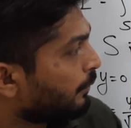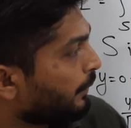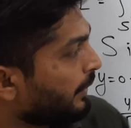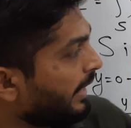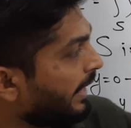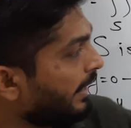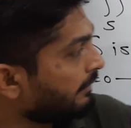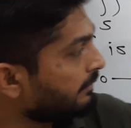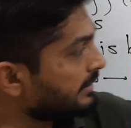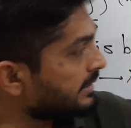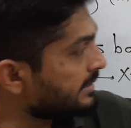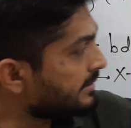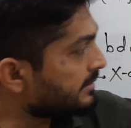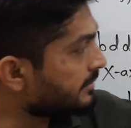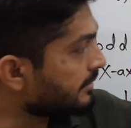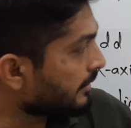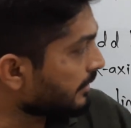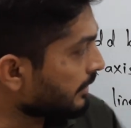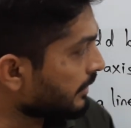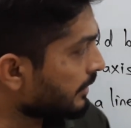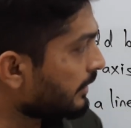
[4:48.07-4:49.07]
We have this
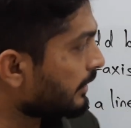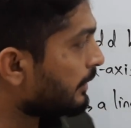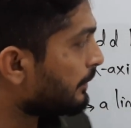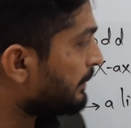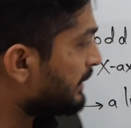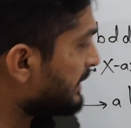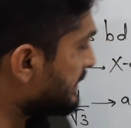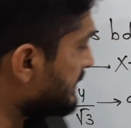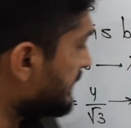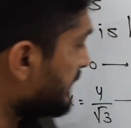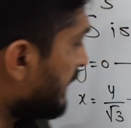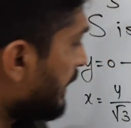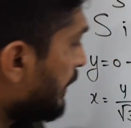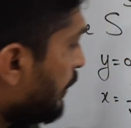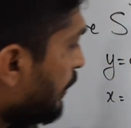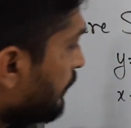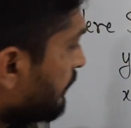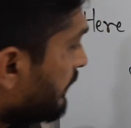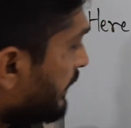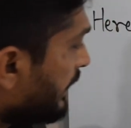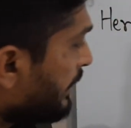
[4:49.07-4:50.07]
circle, but see they
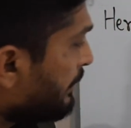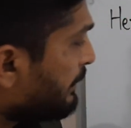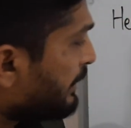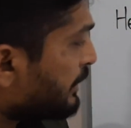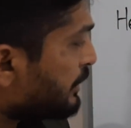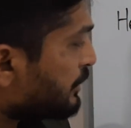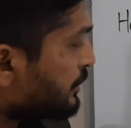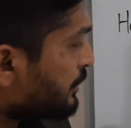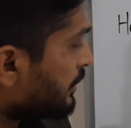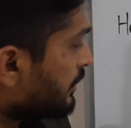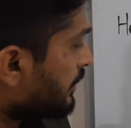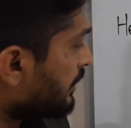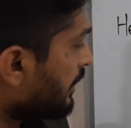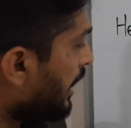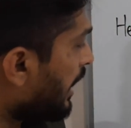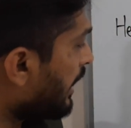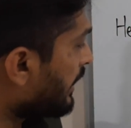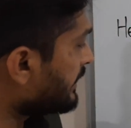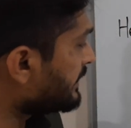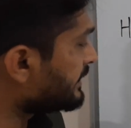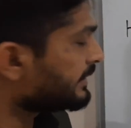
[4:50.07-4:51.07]
have already mentioned
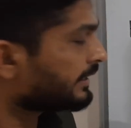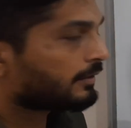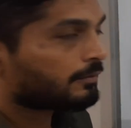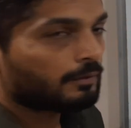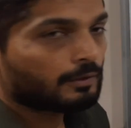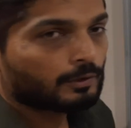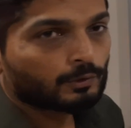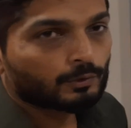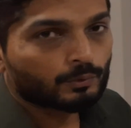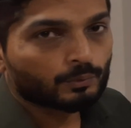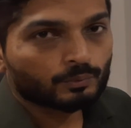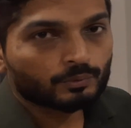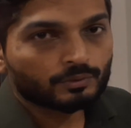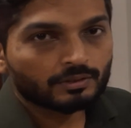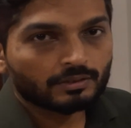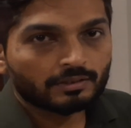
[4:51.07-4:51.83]
r is equal to 2.